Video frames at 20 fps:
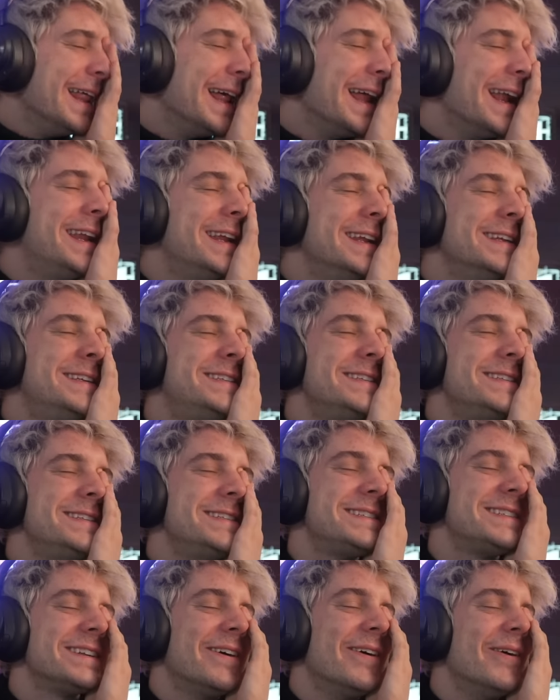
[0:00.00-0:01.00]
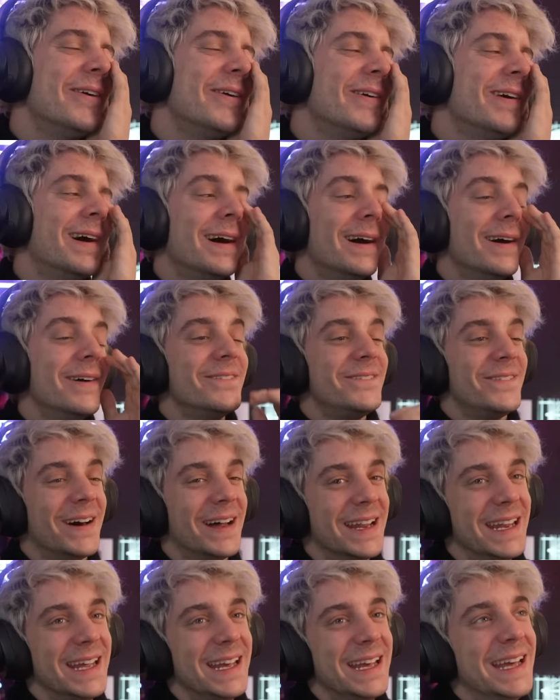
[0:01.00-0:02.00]
That is so
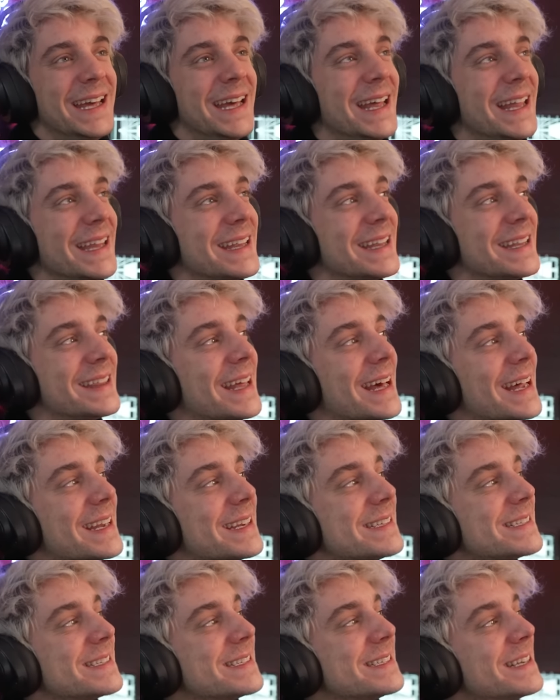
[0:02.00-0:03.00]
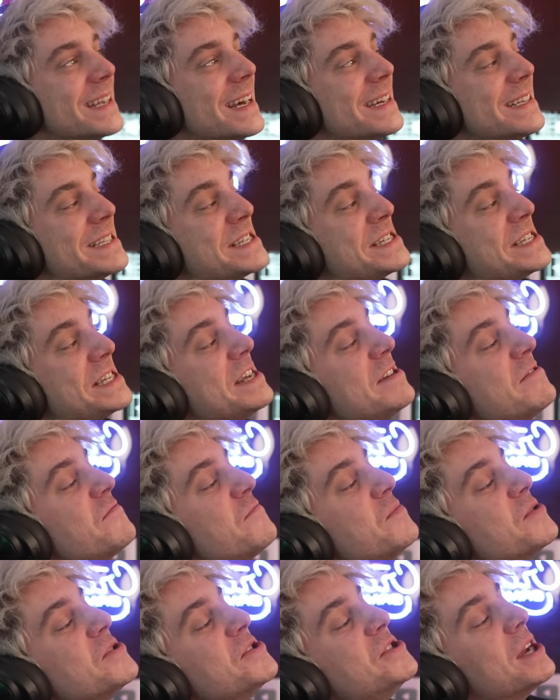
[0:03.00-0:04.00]
funny that that is a
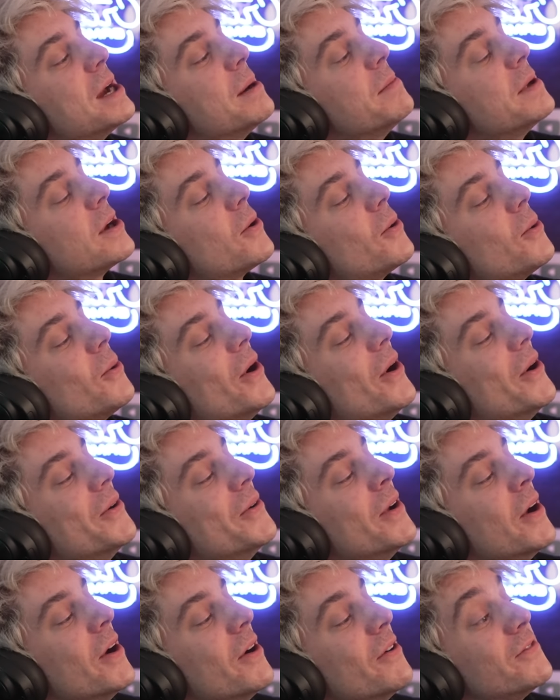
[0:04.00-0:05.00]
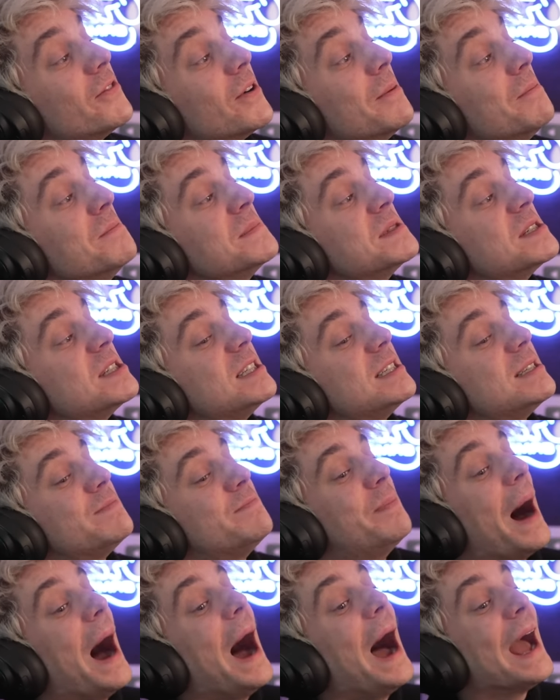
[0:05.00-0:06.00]
Steve Buscemi quote from
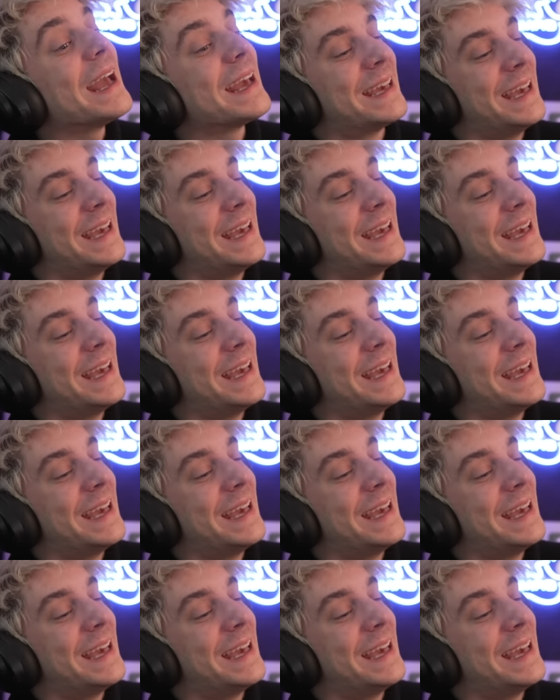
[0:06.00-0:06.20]
Spy